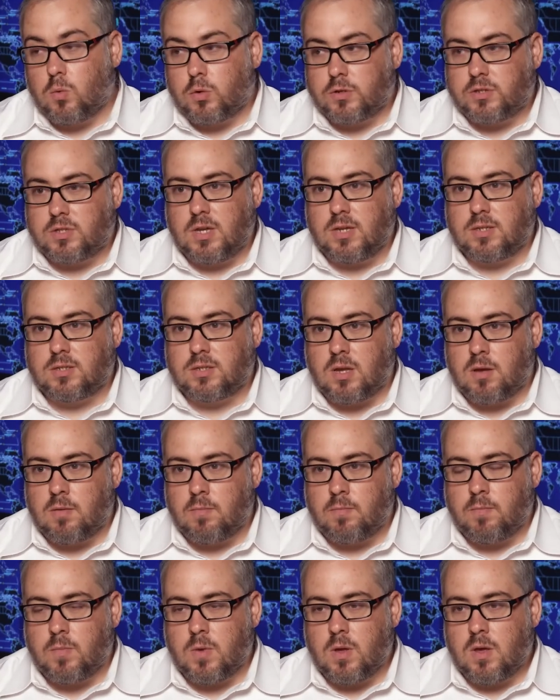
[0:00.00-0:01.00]
we'll see
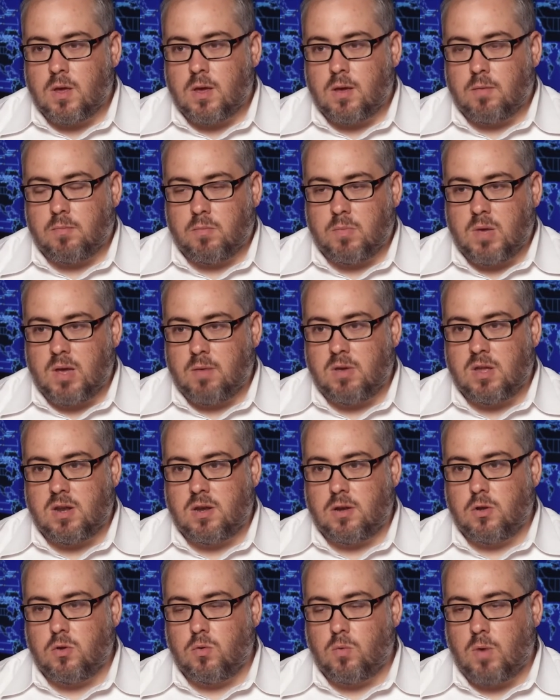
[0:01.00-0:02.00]
some maybe a
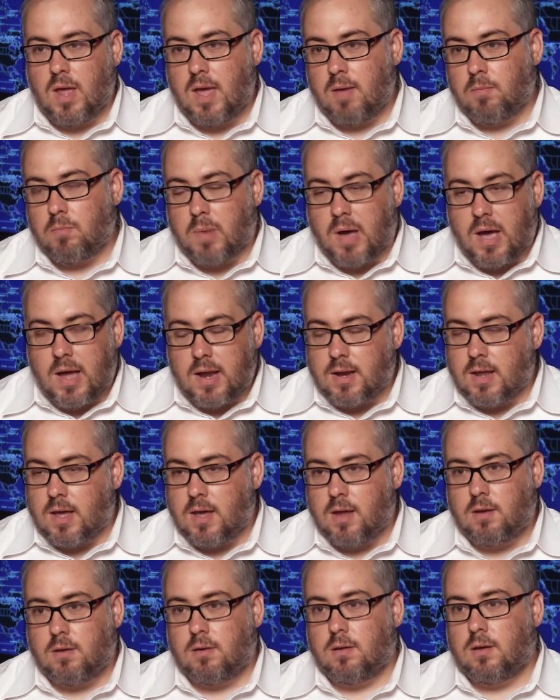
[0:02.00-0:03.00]
new name
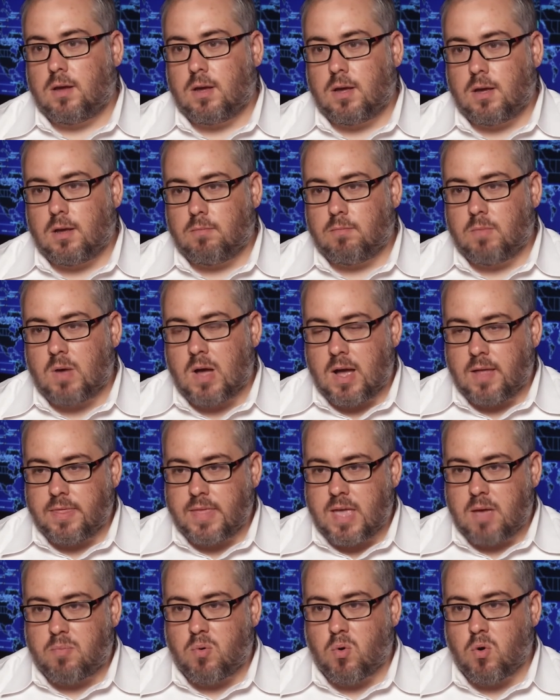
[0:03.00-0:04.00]
botnet um, on
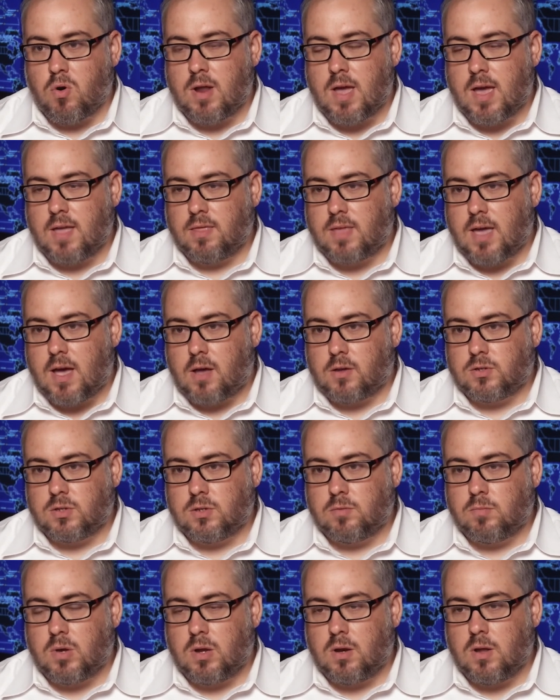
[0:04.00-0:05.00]
that port
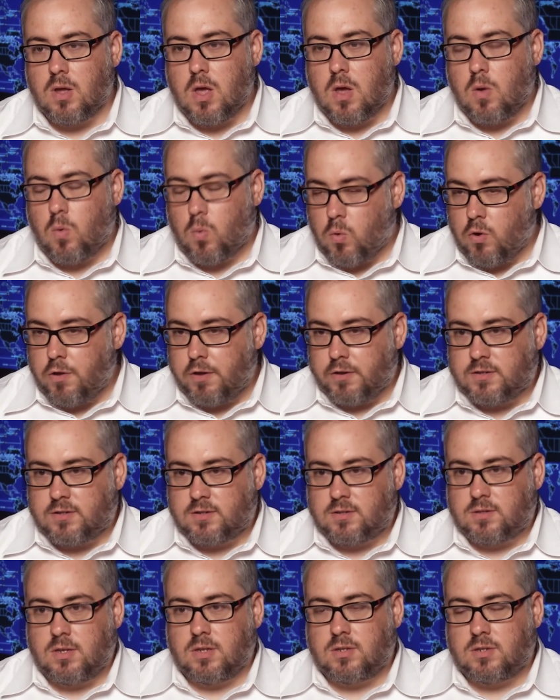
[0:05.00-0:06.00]
9000, but really
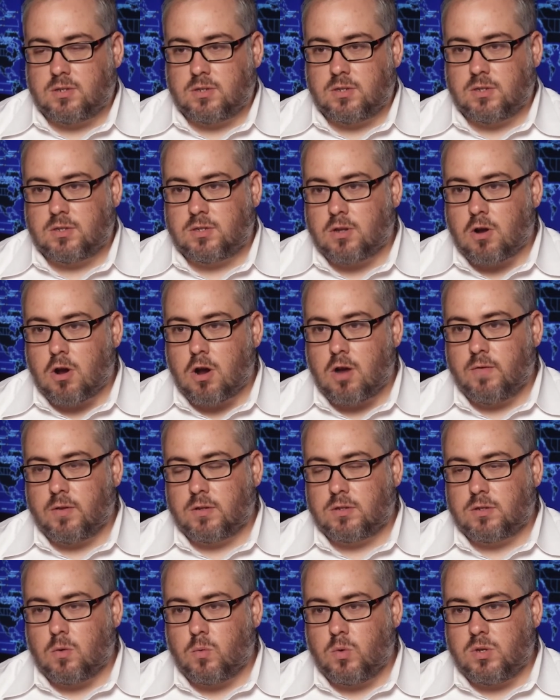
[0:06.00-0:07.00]
this is the start of
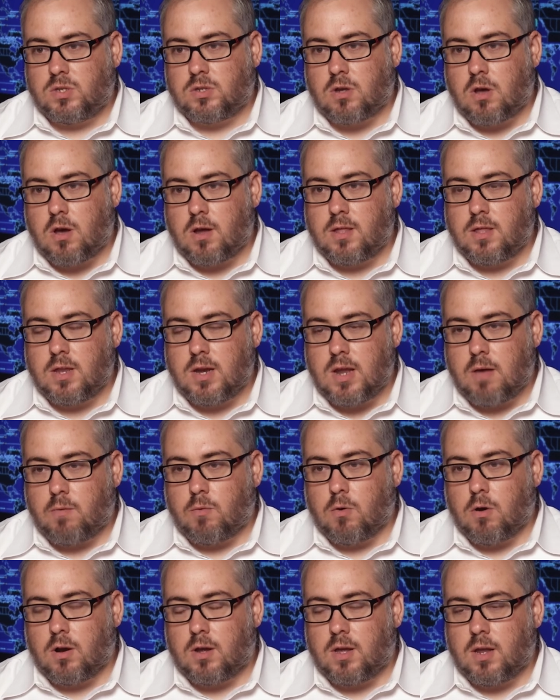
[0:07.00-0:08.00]
it. So we saw it in the
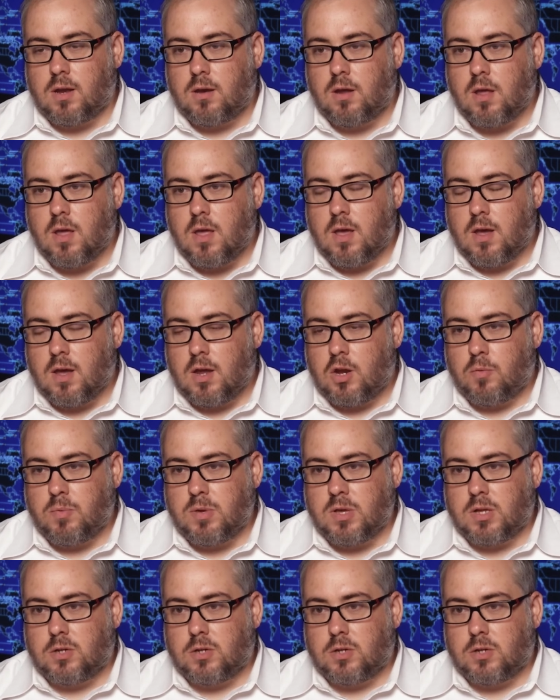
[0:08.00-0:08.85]
network and it'll be